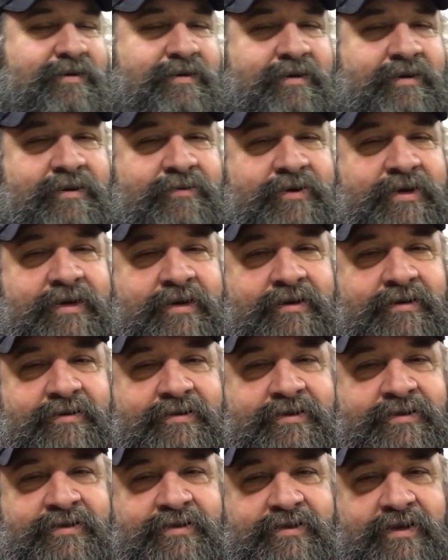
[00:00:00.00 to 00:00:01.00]
And now we got all
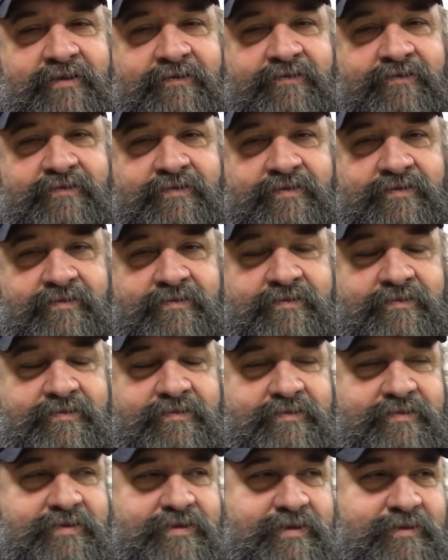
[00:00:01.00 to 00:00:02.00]
this stuff, and
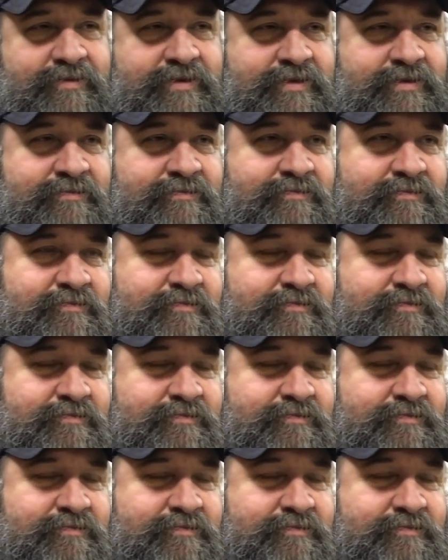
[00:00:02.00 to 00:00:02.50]
I mean,